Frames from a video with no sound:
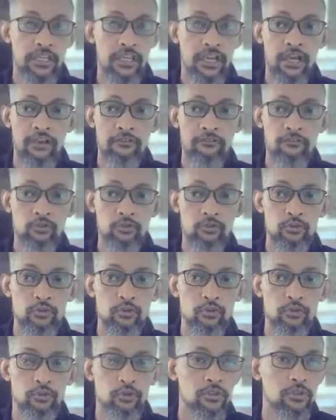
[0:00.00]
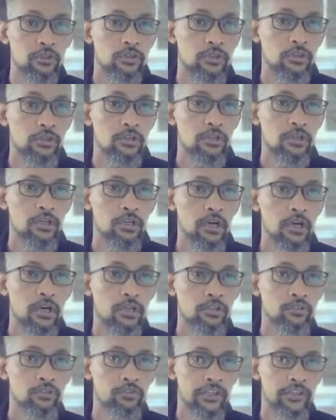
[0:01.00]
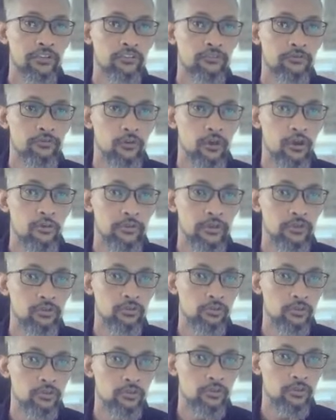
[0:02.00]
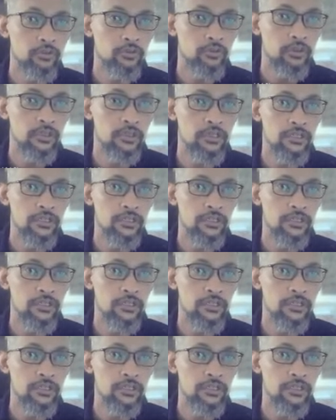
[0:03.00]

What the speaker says: I have to transform into